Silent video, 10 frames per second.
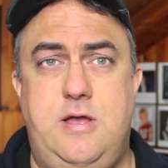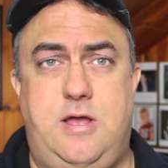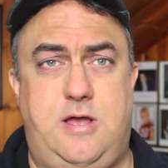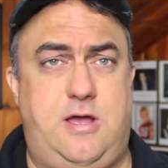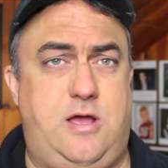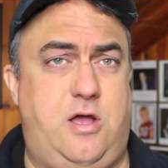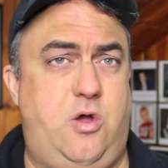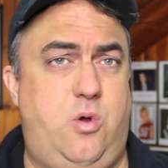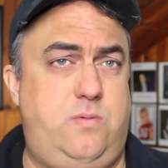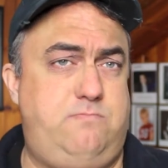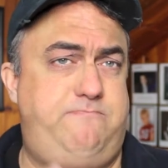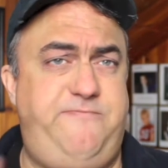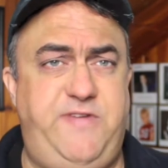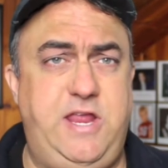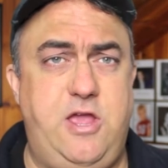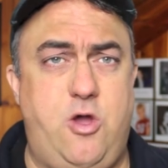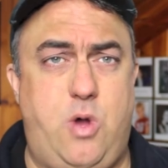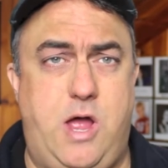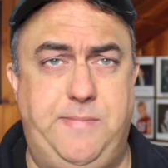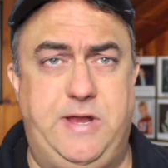uh, video
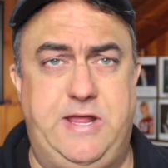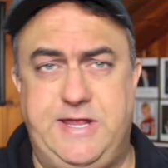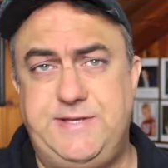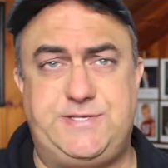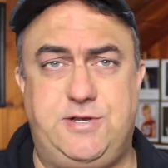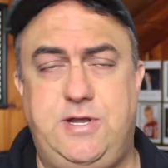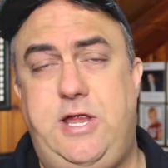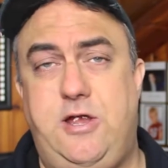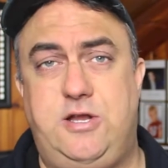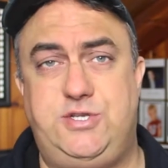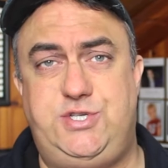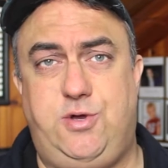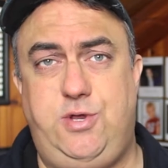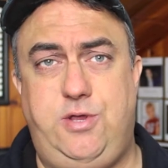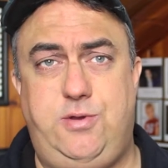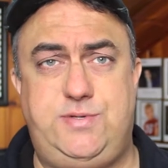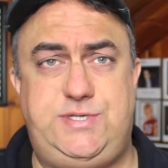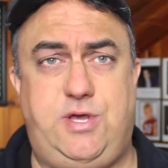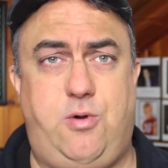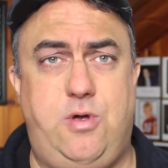I'm going to insert here and show you,
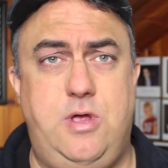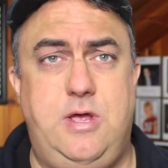so